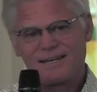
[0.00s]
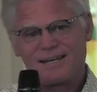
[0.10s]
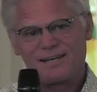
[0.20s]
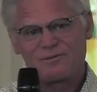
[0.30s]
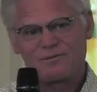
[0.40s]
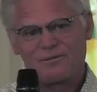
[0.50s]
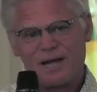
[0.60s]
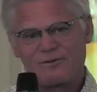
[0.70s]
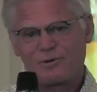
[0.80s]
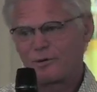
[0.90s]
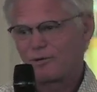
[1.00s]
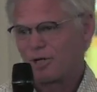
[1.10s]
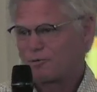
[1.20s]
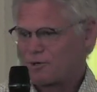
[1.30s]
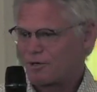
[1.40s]
and after we were
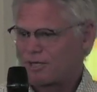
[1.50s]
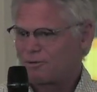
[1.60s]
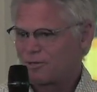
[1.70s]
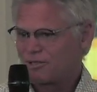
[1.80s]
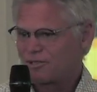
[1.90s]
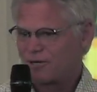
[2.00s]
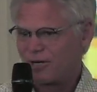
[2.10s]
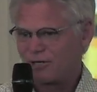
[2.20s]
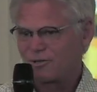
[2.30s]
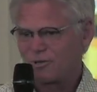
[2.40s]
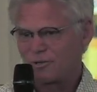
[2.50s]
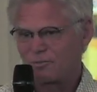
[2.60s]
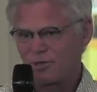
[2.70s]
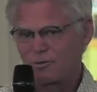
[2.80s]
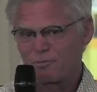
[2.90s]
done working, we'd sit around and
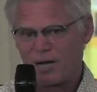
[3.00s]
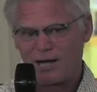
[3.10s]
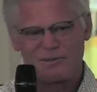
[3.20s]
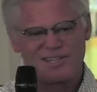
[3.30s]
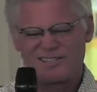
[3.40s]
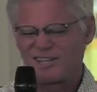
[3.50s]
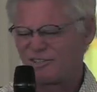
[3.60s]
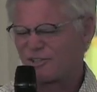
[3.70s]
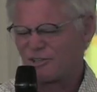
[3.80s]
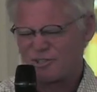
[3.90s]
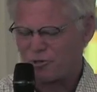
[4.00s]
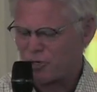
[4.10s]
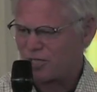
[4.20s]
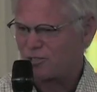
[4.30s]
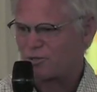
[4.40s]
drink beer with Bob, and he'd tell us all these
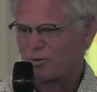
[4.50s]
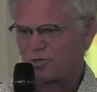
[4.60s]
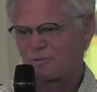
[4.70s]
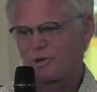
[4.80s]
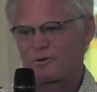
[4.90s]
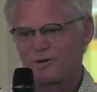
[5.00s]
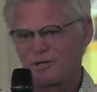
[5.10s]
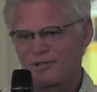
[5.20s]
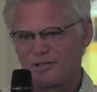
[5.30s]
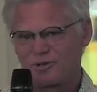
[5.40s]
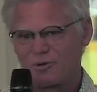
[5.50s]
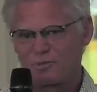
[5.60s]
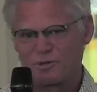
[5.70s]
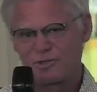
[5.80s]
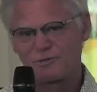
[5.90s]
great stories about working in these old
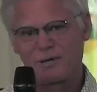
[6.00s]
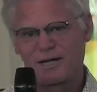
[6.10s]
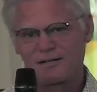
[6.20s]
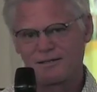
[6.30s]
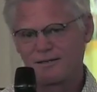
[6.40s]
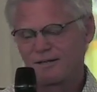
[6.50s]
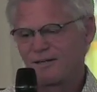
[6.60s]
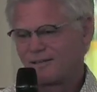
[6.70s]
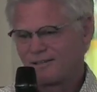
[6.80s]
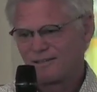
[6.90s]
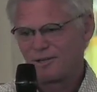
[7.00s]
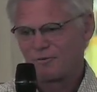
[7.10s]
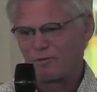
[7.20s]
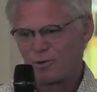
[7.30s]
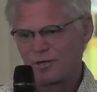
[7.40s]
breweries back in the, you know,
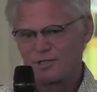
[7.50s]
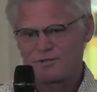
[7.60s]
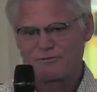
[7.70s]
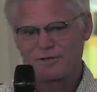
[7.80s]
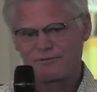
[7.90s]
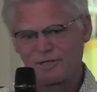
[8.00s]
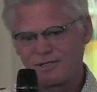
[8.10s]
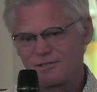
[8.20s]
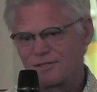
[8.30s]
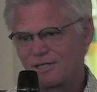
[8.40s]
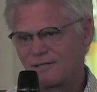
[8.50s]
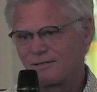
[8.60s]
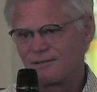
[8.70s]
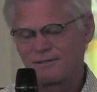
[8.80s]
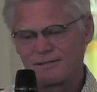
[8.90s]
40s and 50s
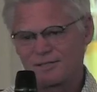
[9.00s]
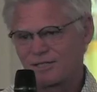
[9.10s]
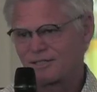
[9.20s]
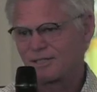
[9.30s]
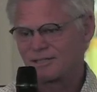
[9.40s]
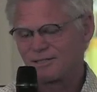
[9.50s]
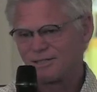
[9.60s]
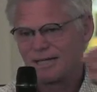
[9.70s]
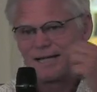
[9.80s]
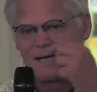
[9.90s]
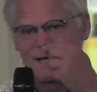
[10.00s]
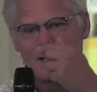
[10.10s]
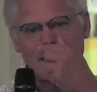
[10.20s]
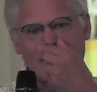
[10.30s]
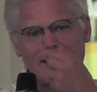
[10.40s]
and 60s,
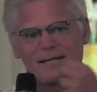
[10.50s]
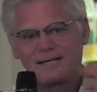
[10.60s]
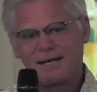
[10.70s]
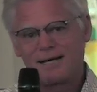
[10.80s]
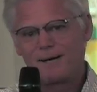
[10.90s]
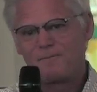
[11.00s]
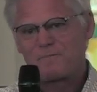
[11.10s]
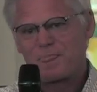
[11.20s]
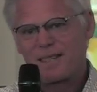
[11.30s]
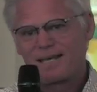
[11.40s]
and um,